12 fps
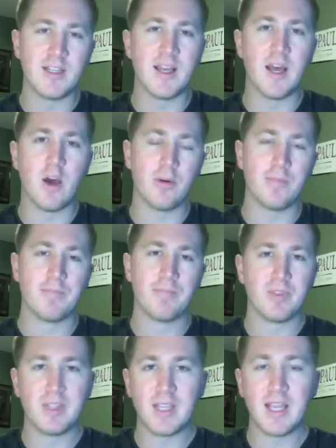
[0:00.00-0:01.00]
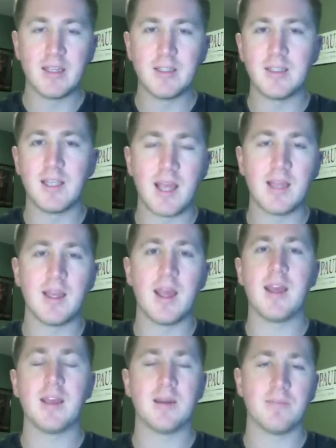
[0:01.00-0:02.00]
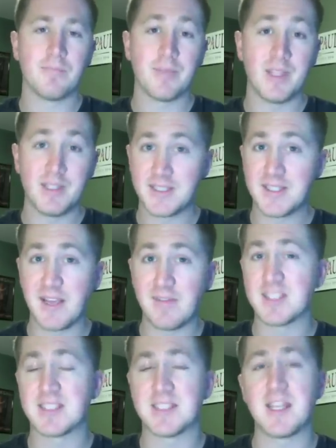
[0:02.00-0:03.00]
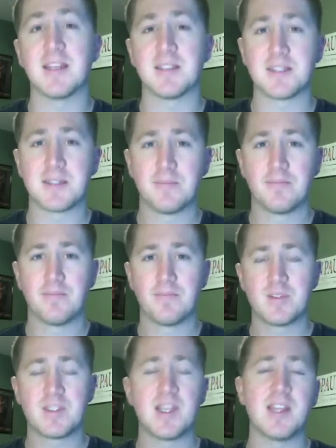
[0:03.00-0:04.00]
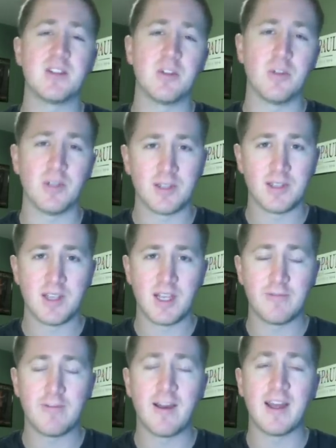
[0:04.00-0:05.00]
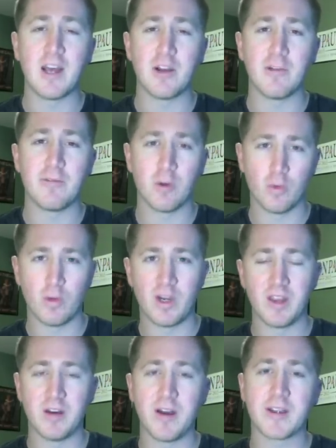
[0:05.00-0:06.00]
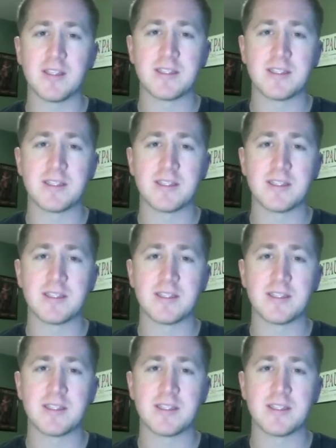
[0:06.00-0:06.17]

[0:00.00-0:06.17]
down the NDAA in seven states. Stay tuned and find out if you're one of the lucky